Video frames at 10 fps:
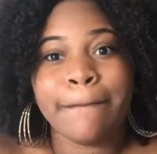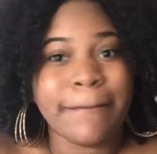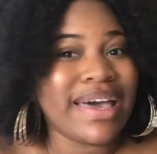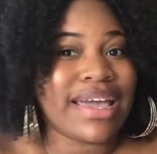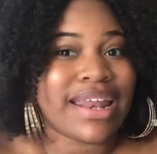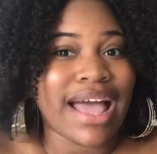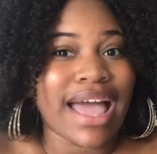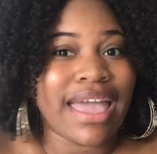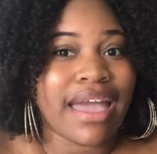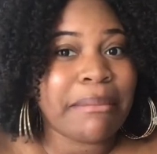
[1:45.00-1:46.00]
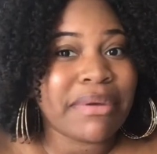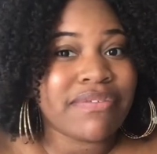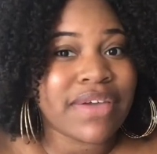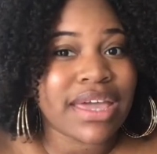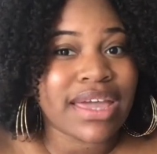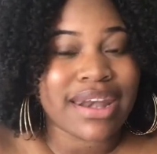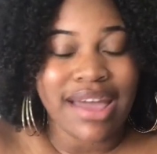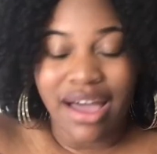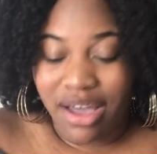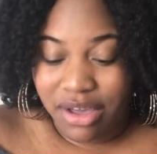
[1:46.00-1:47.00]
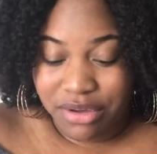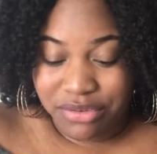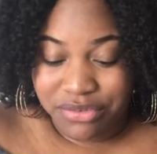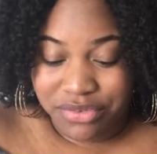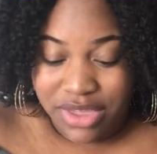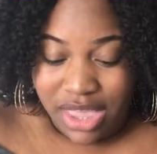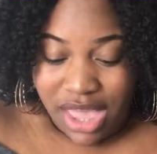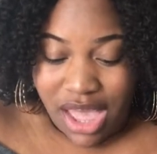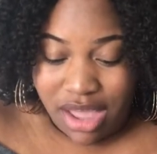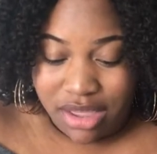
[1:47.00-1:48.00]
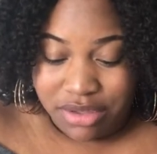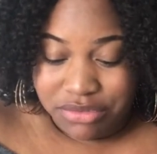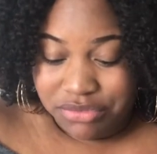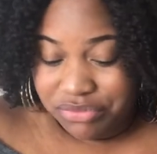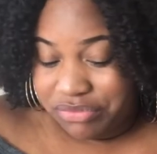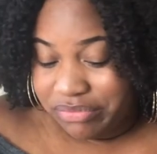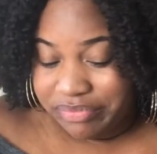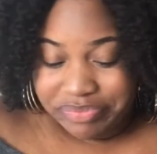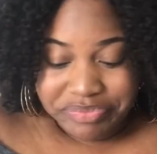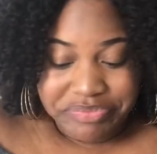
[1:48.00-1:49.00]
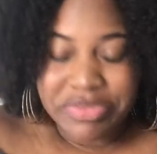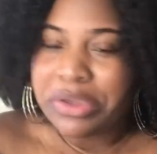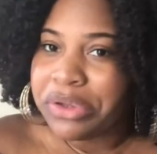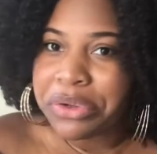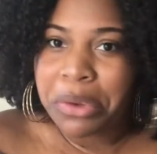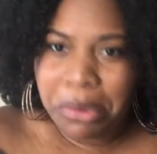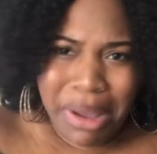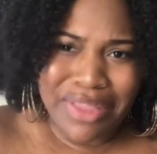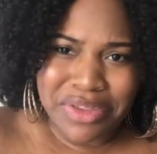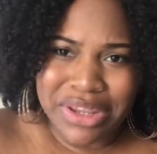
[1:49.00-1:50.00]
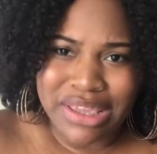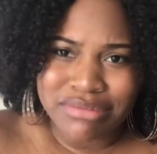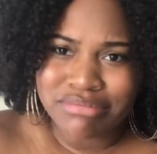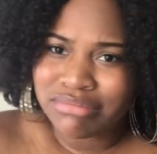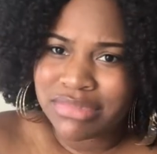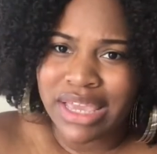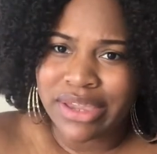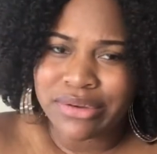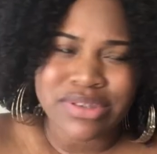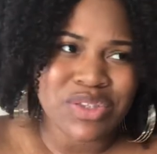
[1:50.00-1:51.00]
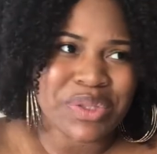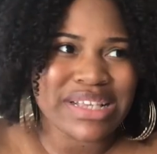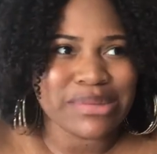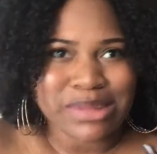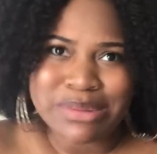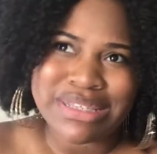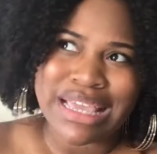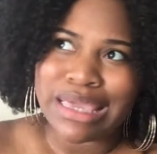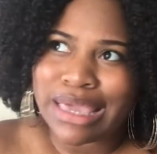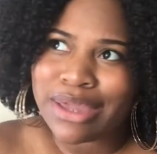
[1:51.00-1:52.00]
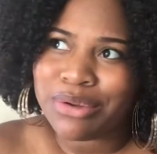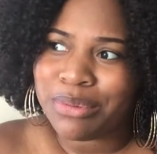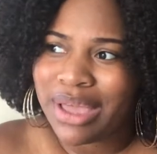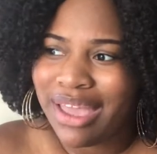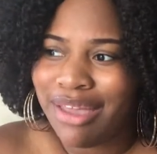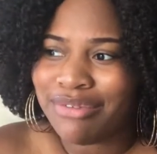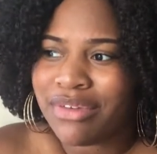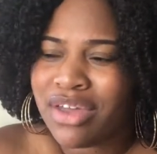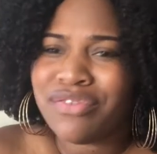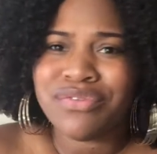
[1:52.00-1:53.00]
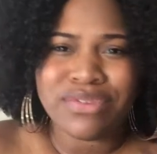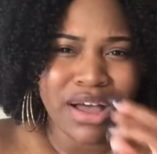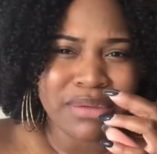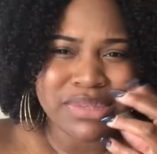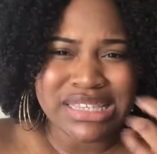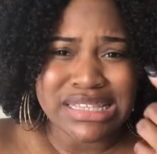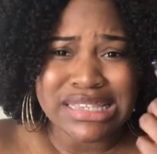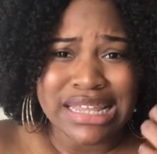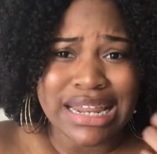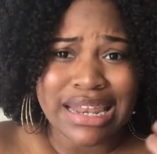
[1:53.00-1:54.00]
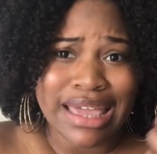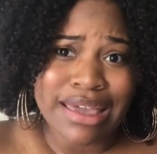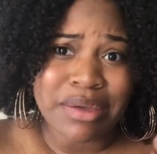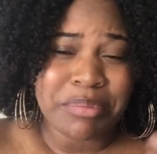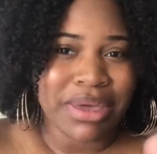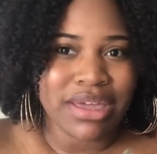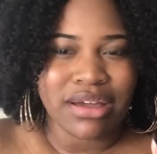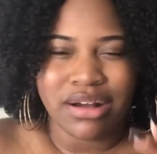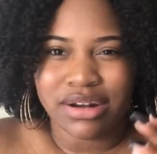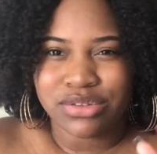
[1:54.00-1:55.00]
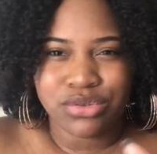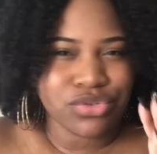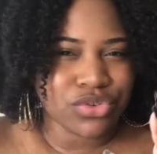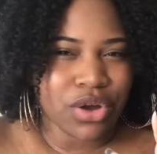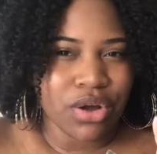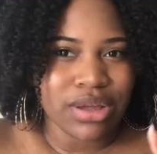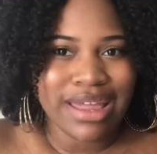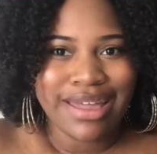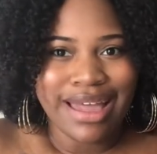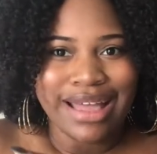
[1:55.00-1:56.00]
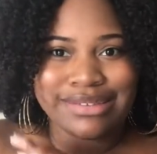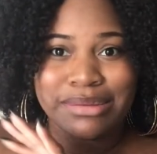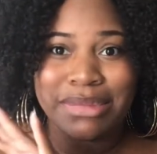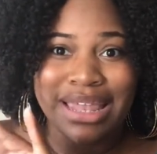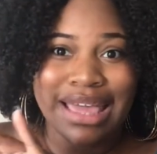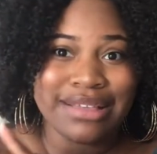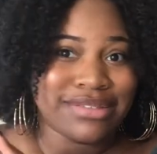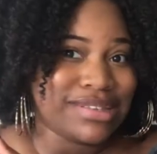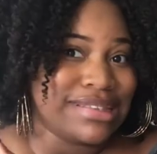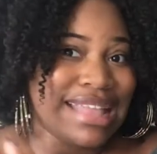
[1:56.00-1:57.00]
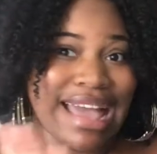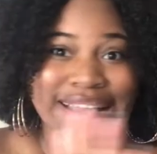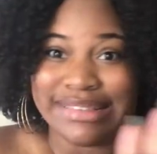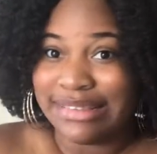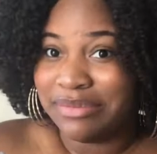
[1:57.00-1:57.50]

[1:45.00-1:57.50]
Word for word: but I am a fan of, of good quality candles. So like sometimes Yankee Candle will have um, scents that I like but are too strong. Some I like just not